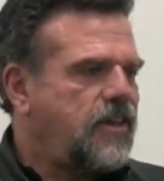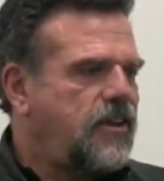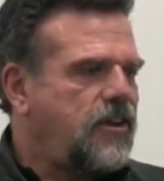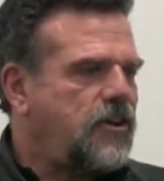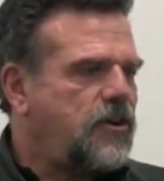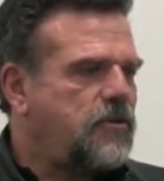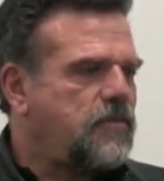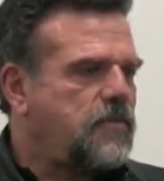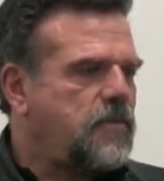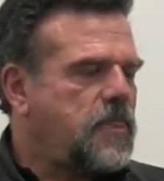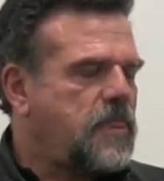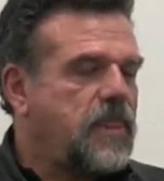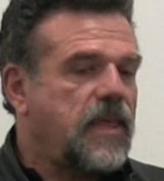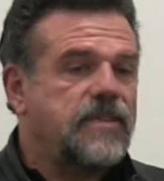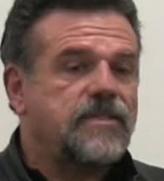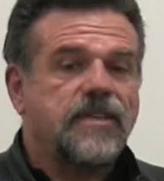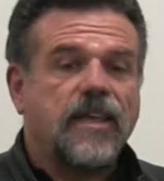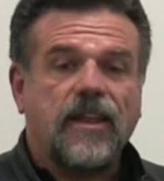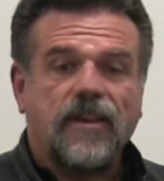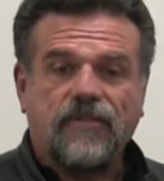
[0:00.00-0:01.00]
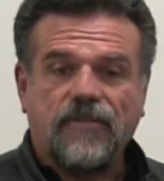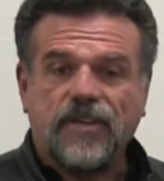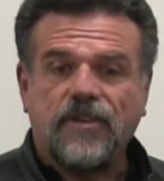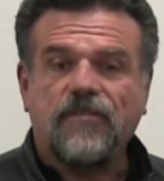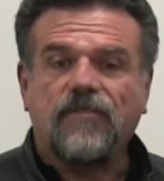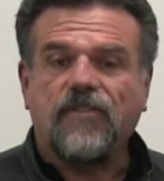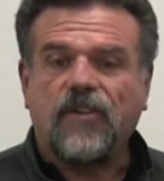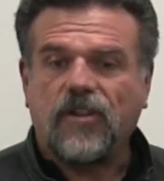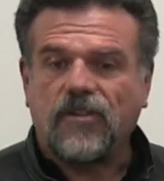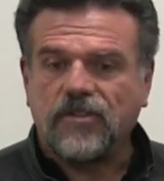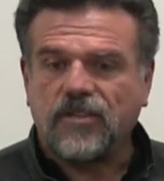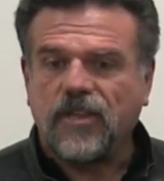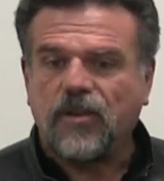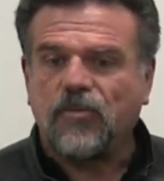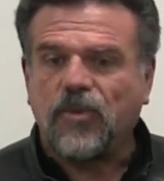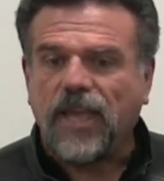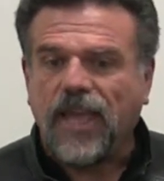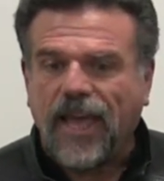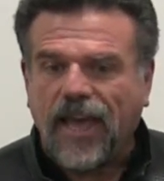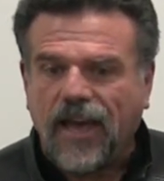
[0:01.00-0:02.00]
You know, that's kind of a default that
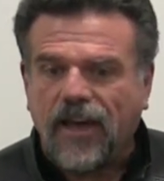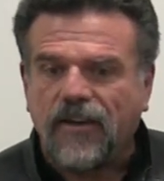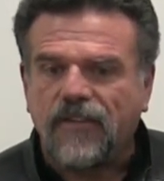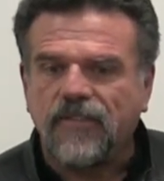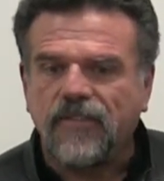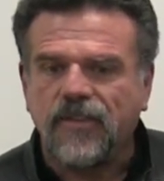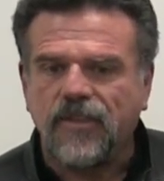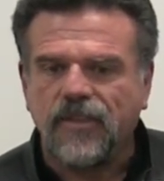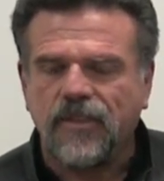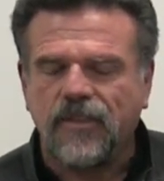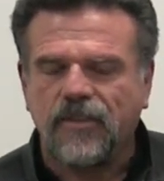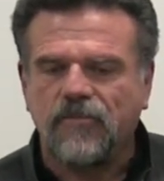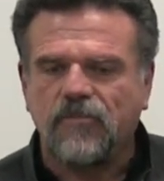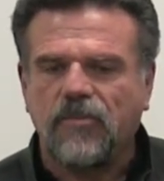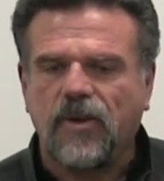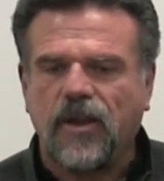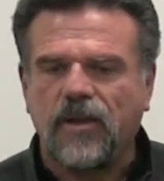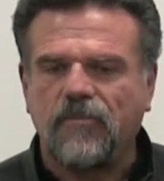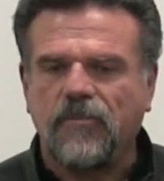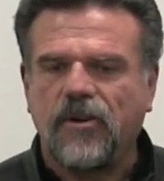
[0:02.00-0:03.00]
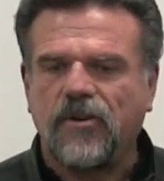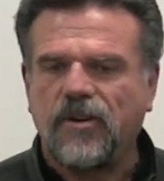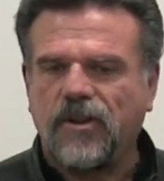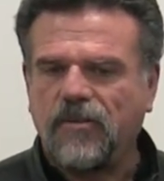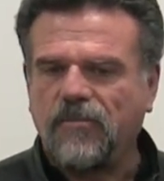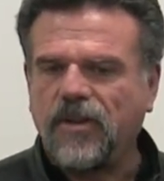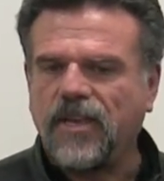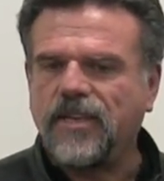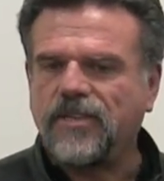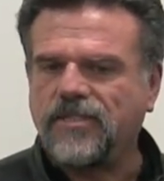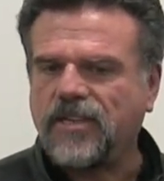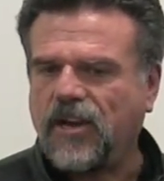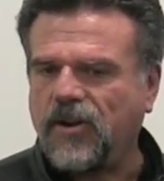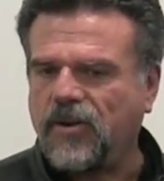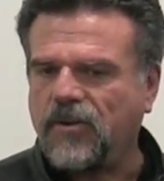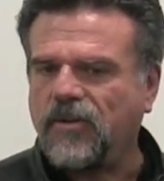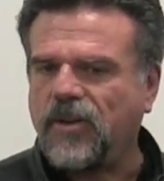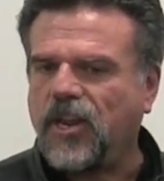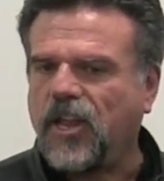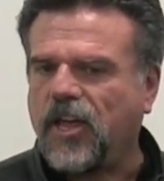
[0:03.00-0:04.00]
we have, mm -hmm. primarily because
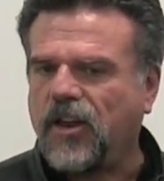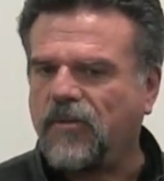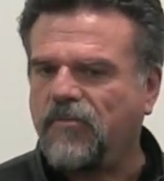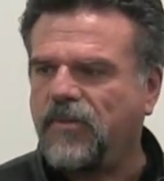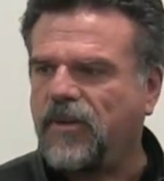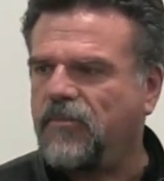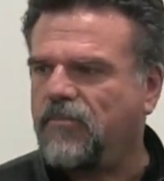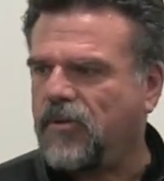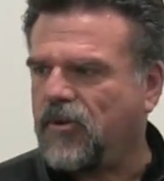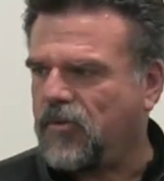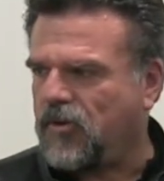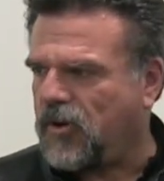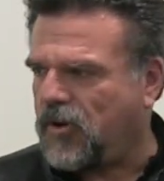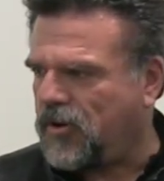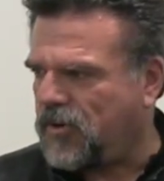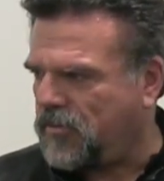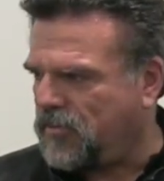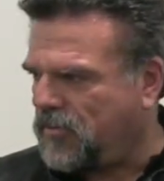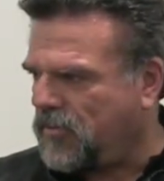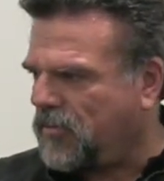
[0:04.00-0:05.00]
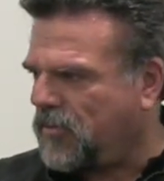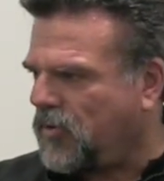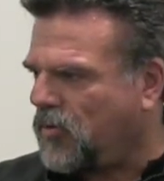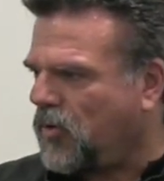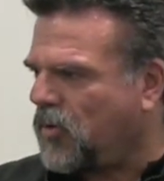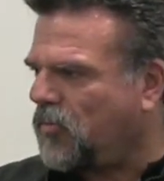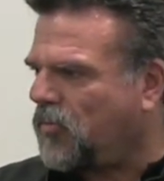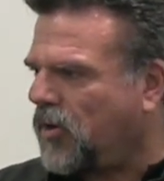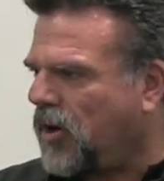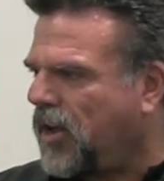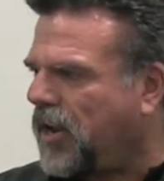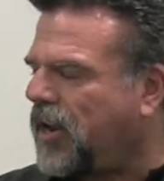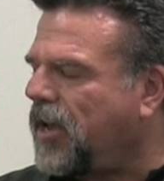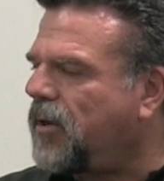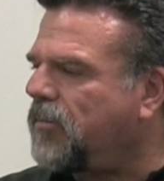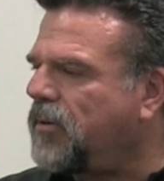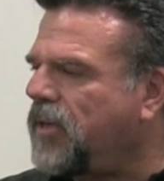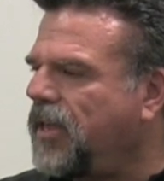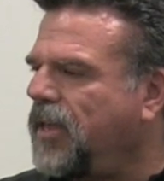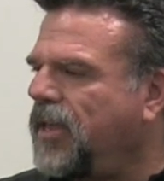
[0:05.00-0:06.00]
how a lot of people were, were brought
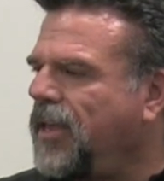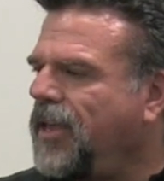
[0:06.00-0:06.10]
up.